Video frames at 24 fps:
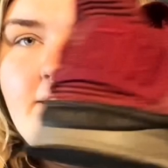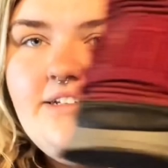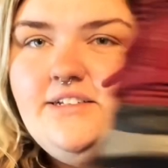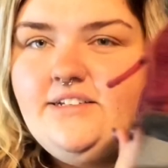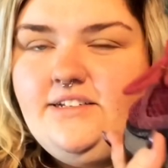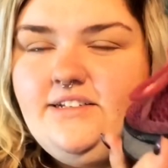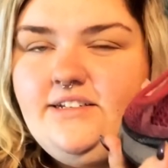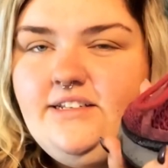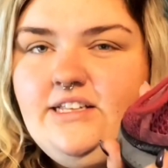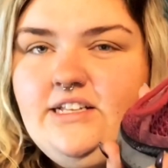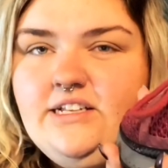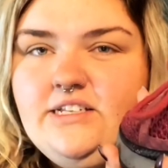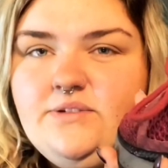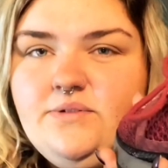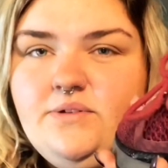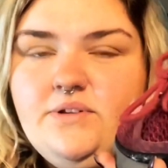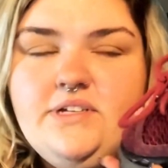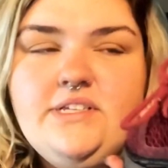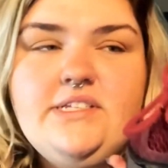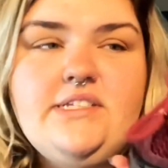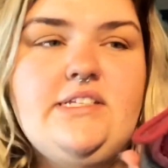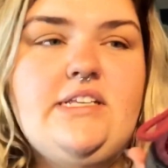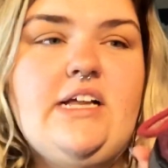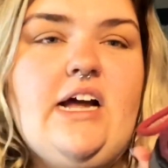It looks really
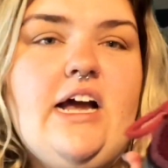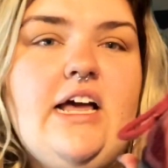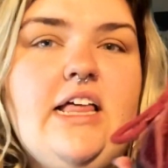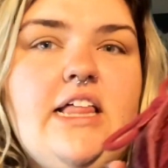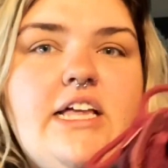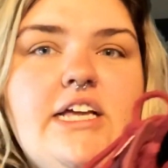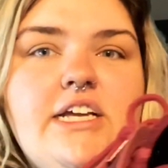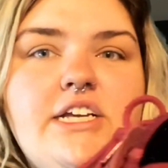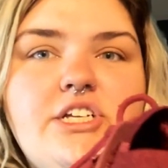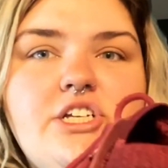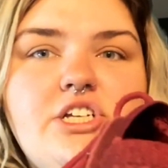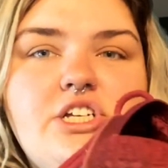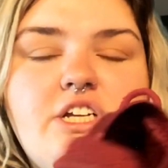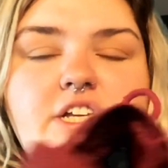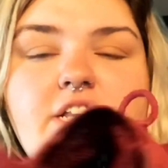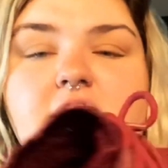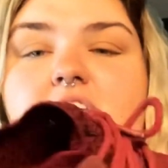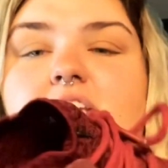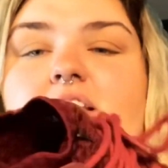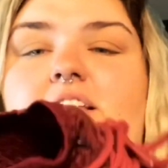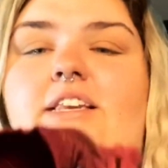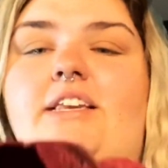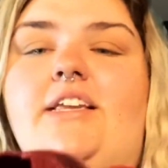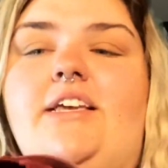stylish,
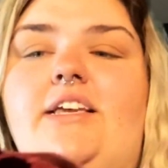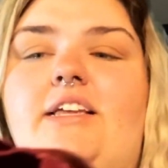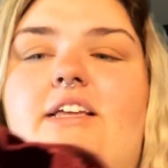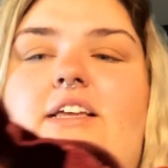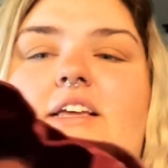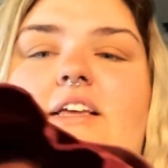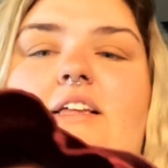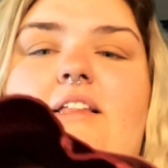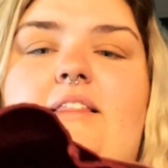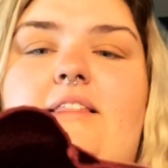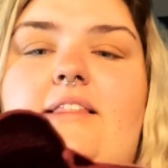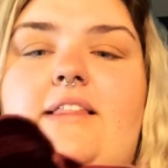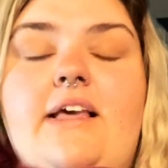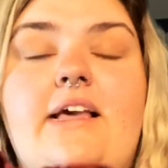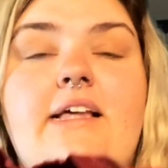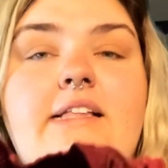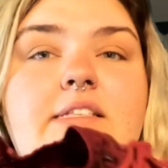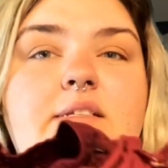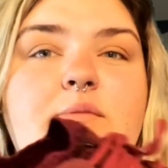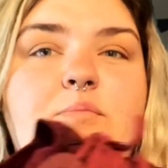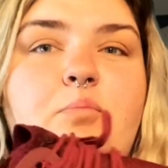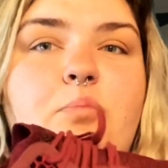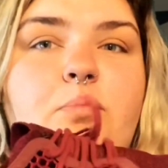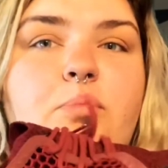and it's
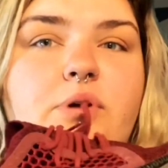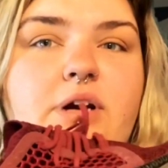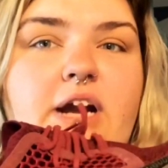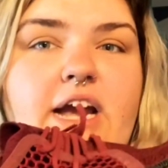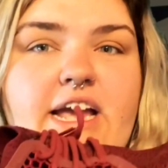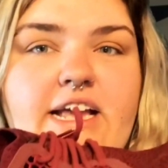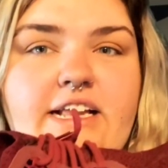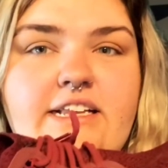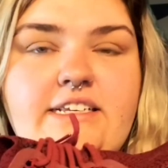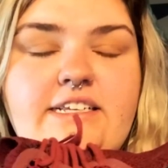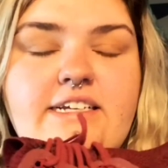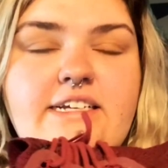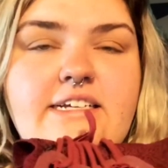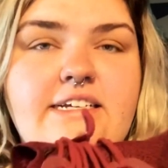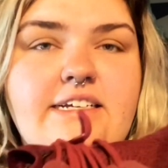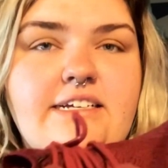branding.